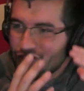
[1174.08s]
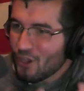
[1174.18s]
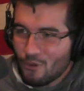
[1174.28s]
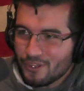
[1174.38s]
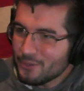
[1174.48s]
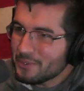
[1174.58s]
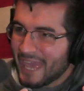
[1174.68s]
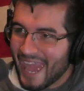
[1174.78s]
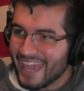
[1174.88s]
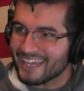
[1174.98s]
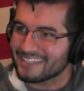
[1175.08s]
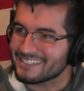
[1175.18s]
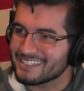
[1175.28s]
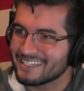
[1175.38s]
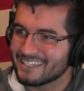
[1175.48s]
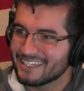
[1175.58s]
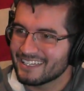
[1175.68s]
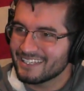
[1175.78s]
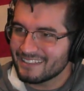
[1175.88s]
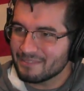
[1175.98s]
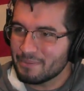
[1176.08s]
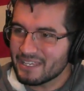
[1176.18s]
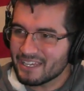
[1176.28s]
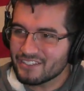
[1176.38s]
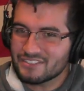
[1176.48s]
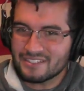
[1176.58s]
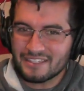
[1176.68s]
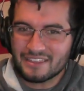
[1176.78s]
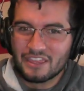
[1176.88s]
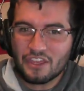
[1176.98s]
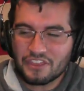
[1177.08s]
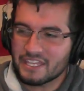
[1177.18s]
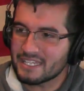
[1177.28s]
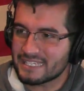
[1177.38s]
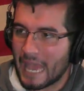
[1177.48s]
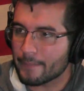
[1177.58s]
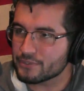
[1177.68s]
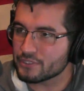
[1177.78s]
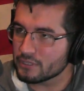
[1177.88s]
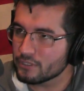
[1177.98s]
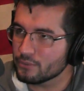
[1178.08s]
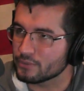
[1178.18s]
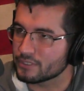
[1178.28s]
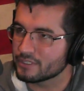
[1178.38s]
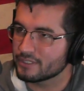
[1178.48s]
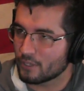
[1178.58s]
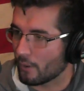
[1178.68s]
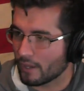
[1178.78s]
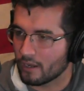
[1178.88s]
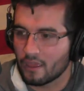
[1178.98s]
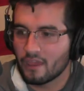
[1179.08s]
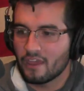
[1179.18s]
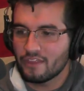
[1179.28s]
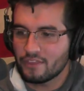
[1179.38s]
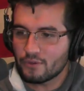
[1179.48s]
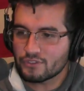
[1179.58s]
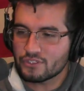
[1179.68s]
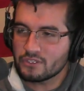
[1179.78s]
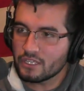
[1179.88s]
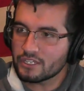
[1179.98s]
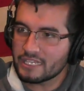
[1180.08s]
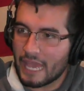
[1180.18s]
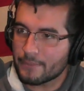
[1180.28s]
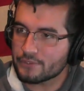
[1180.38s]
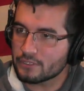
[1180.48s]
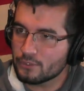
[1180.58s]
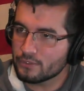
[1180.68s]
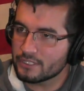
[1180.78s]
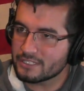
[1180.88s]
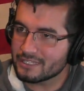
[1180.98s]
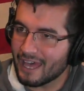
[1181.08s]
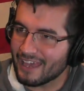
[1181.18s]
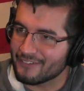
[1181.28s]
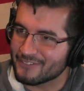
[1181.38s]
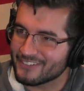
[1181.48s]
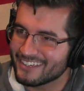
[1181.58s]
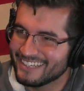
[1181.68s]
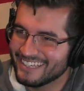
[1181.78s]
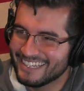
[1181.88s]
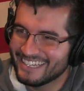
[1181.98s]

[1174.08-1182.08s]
no, you can't, because nothing is absolute. Go ahead. There is nothing absolute in this life.